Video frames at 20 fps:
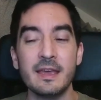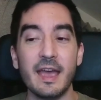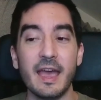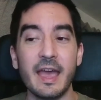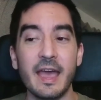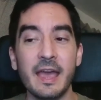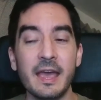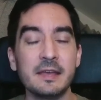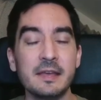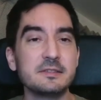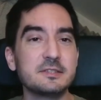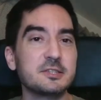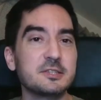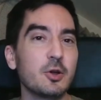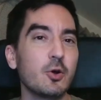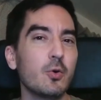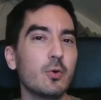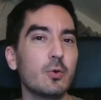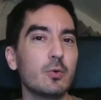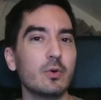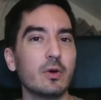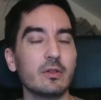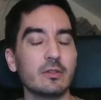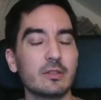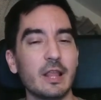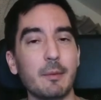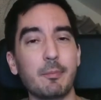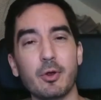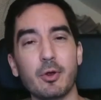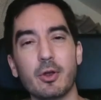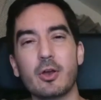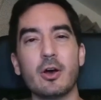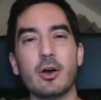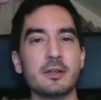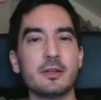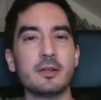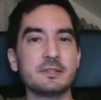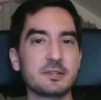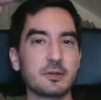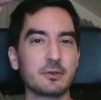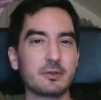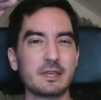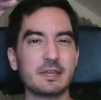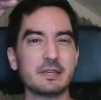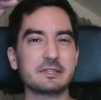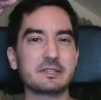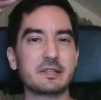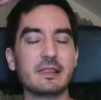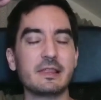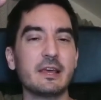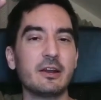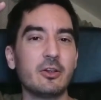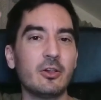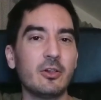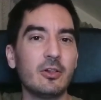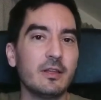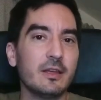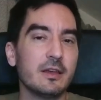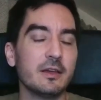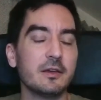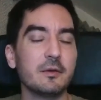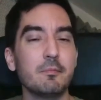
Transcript: And so leprechauns are these little